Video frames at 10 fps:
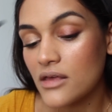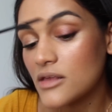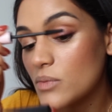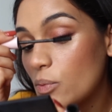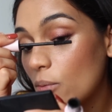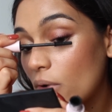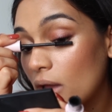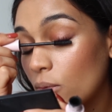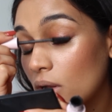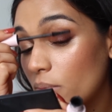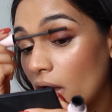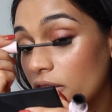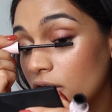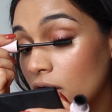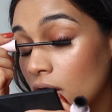some people probably wouldn't
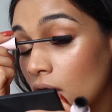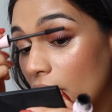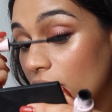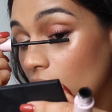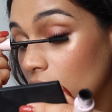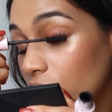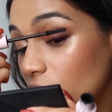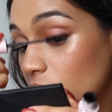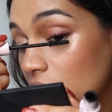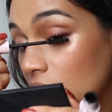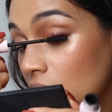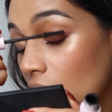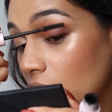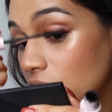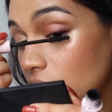bother, but for me,
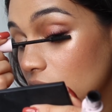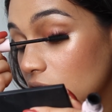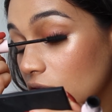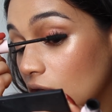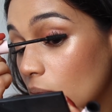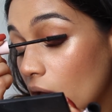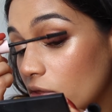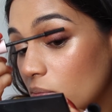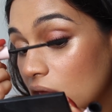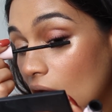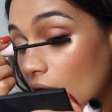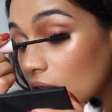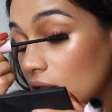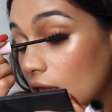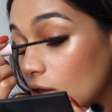it does kind of bother me. I
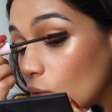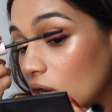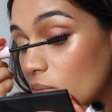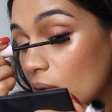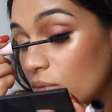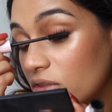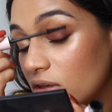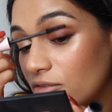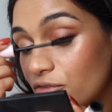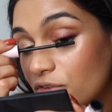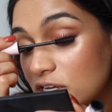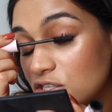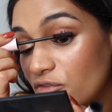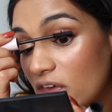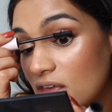like going to bed with a
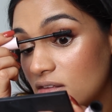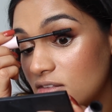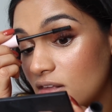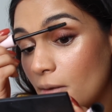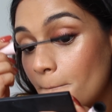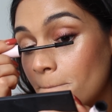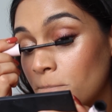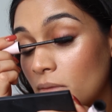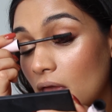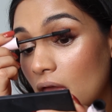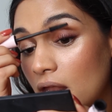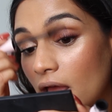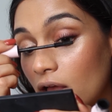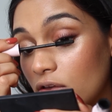fresh face, and I